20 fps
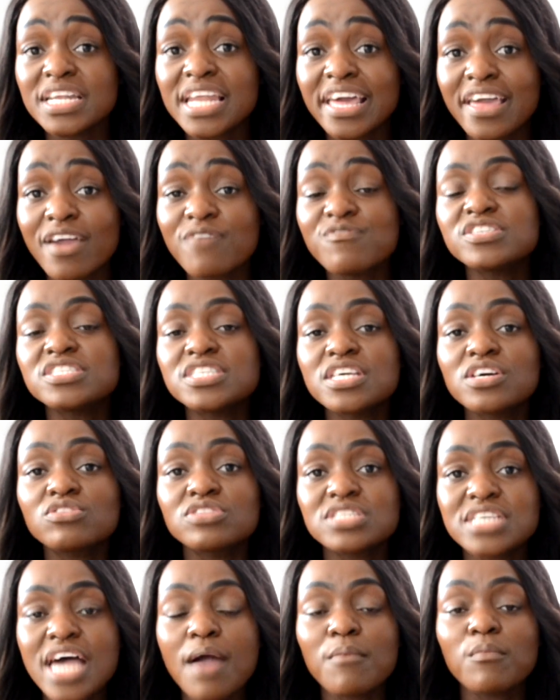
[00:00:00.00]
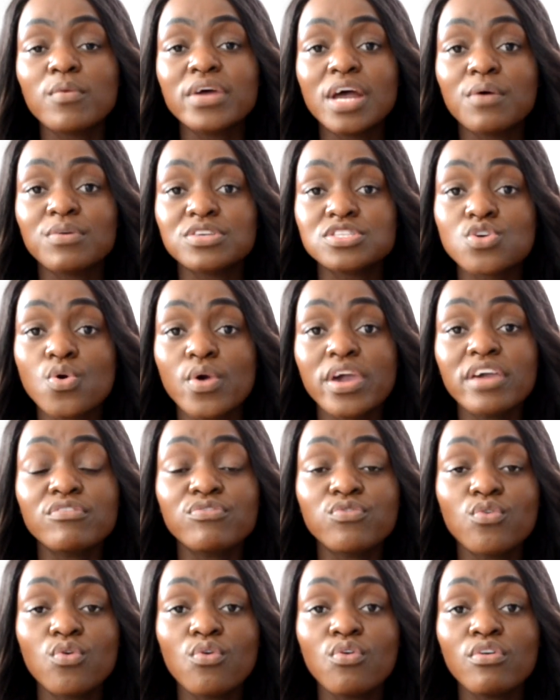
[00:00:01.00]
Like every single time when I was going
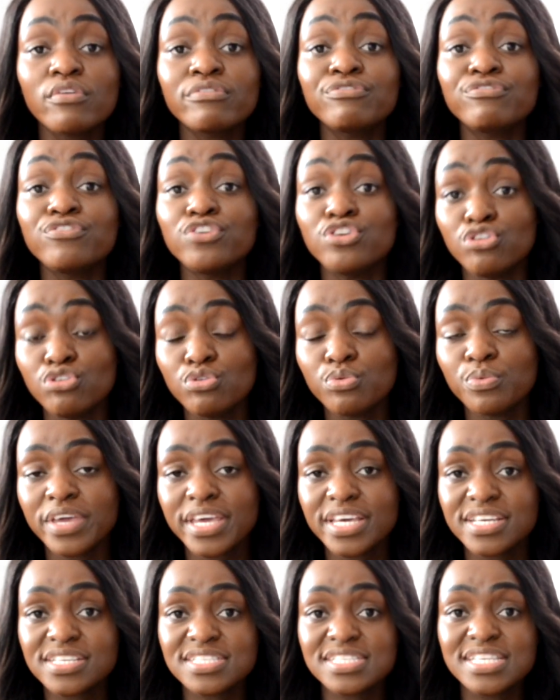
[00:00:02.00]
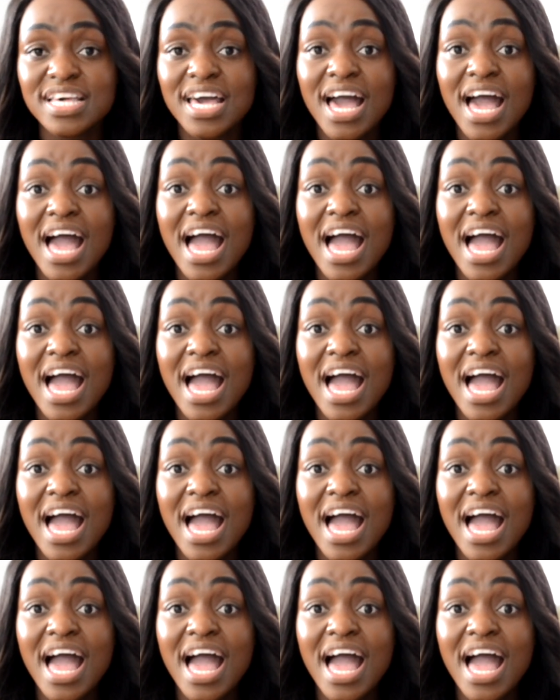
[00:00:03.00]
for viewings,